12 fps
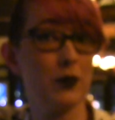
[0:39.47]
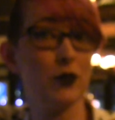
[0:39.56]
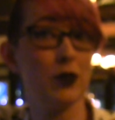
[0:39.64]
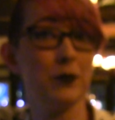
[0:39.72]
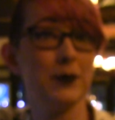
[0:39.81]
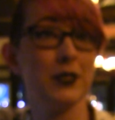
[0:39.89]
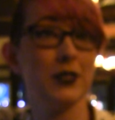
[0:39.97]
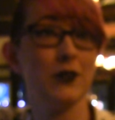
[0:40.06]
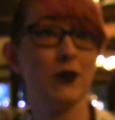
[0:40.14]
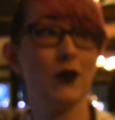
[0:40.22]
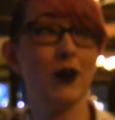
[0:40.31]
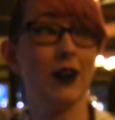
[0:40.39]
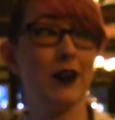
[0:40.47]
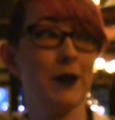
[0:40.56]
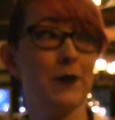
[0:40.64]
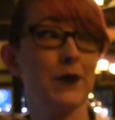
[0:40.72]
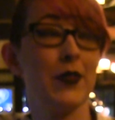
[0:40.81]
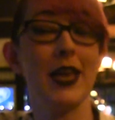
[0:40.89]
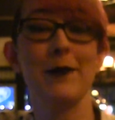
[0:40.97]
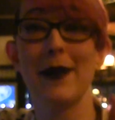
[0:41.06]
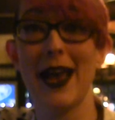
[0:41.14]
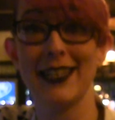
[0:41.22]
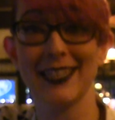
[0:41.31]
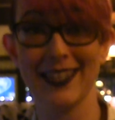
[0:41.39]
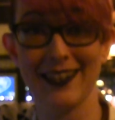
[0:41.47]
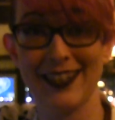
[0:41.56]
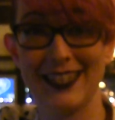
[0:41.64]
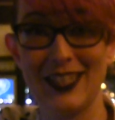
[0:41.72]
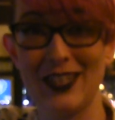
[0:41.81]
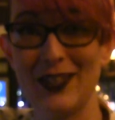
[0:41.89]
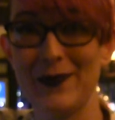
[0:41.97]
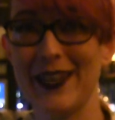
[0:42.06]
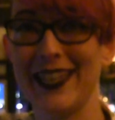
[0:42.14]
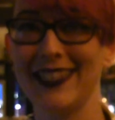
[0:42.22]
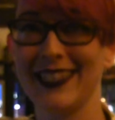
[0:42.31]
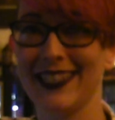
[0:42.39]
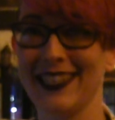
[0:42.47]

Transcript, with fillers: groups or in magic card tournaments.